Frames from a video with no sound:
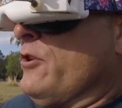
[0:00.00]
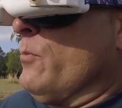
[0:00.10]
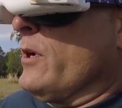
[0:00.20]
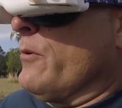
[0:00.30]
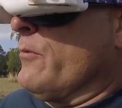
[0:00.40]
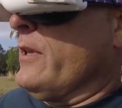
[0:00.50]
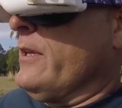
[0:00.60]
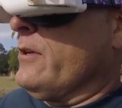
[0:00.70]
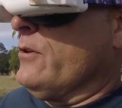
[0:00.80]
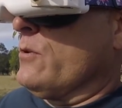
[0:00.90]
and you want a
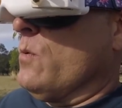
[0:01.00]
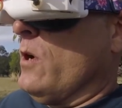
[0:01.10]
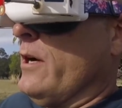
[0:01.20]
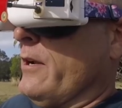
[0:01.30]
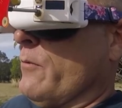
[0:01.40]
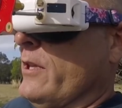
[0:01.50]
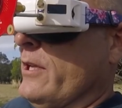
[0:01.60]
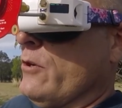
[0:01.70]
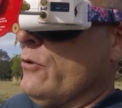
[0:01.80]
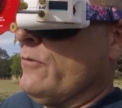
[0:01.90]
really good quad, a
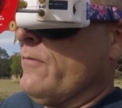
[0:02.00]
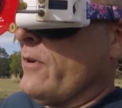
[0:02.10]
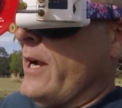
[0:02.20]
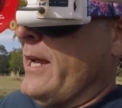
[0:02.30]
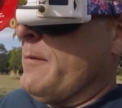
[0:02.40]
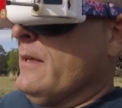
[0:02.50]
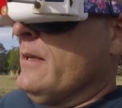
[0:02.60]
really good frame,